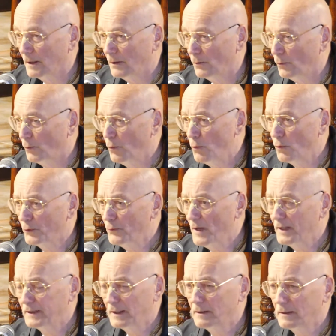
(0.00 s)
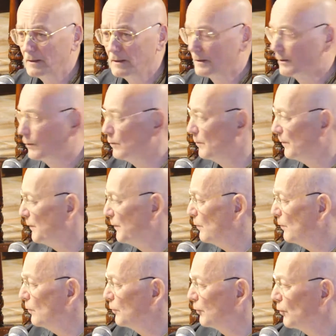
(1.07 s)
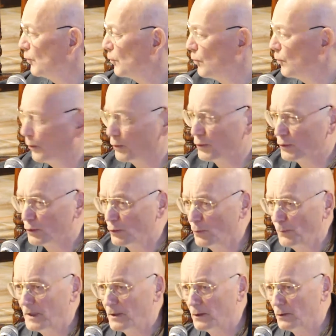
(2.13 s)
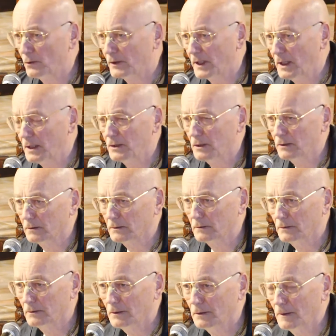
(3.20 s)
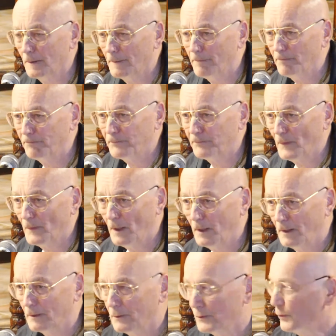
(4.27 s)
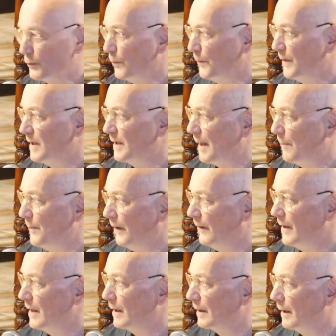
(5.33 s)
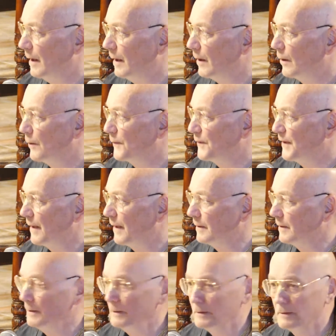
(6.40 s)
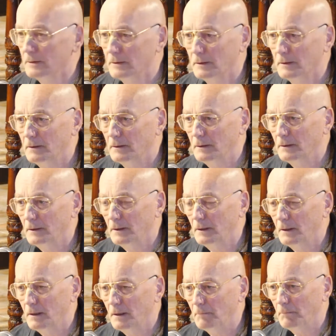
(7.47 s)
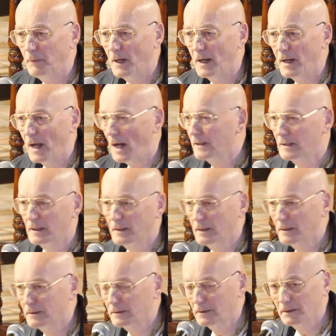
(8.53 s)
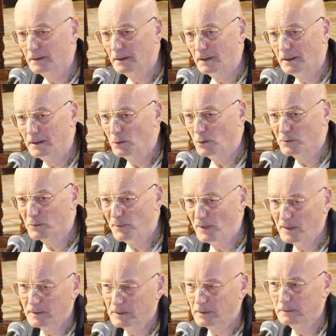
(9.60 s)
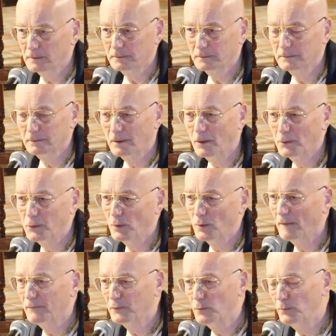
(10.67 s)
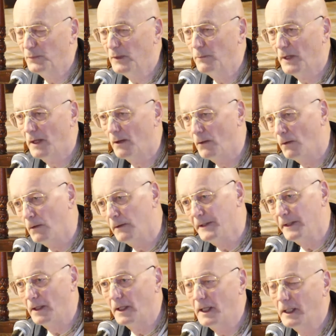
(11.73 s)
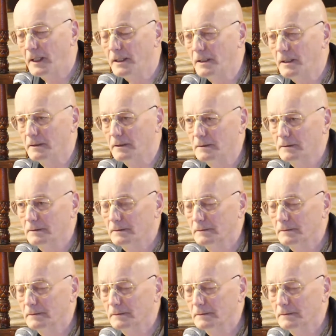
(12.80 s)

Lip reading: Who created this soup? You go to cook a soup in your kitchen. The soup is appearing all of a sudden by accident in your pot, or you have to prepare all the ingredients.